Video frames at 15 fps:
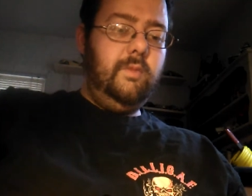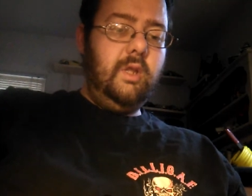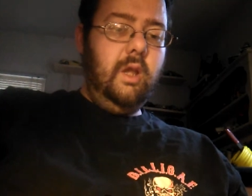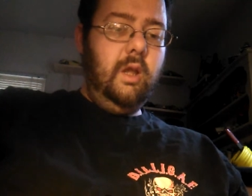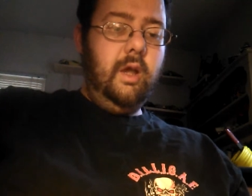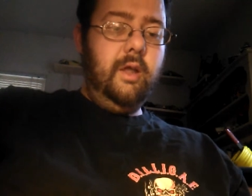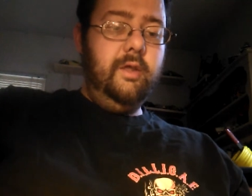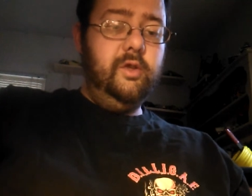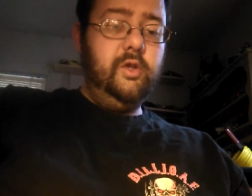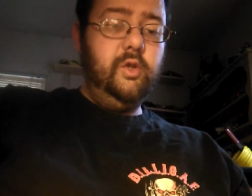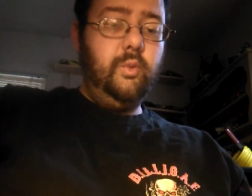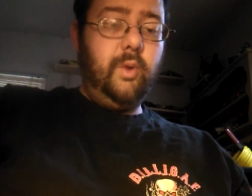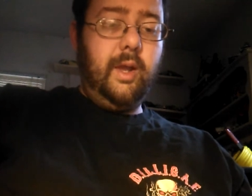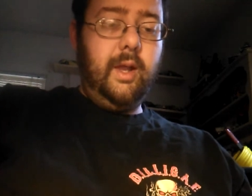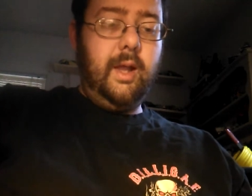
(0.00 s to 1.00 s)
Uh, this is
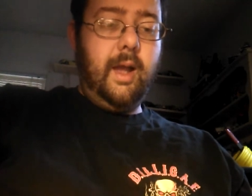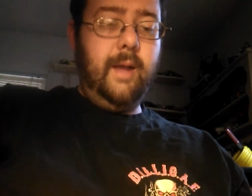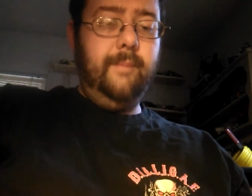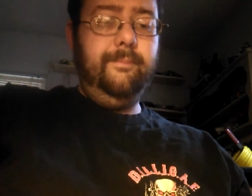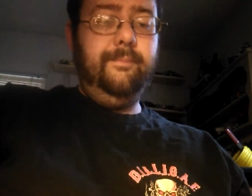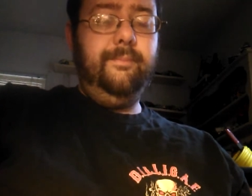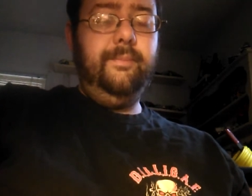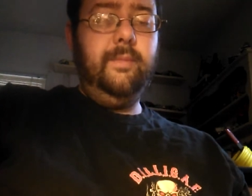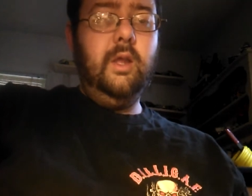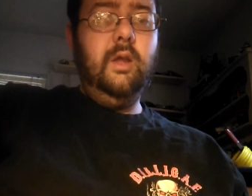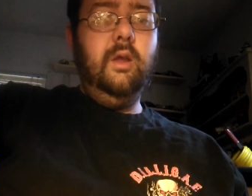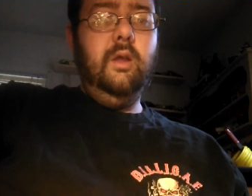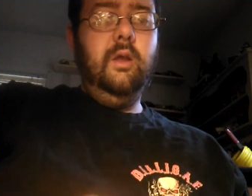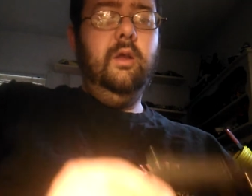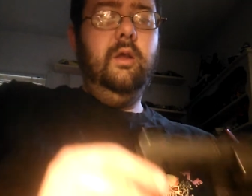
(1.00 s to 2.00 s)
what I got.
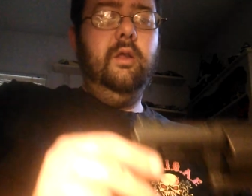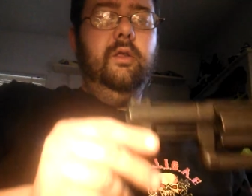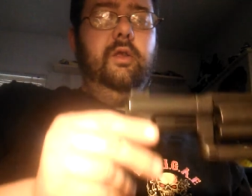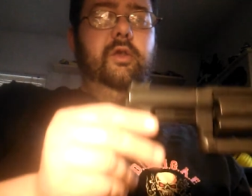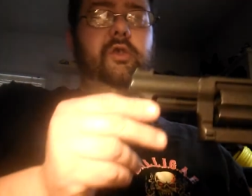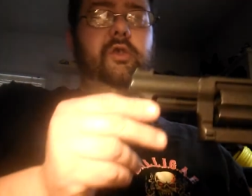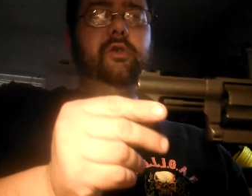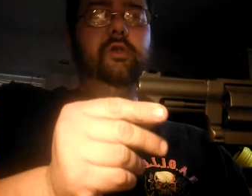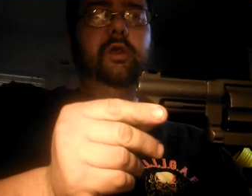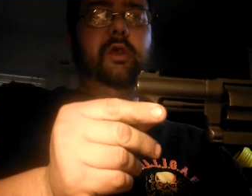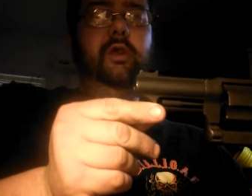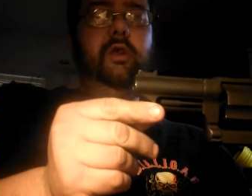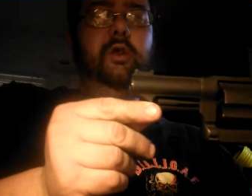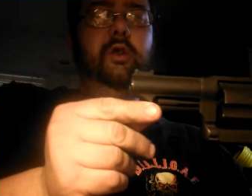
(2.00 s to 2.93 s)
This is the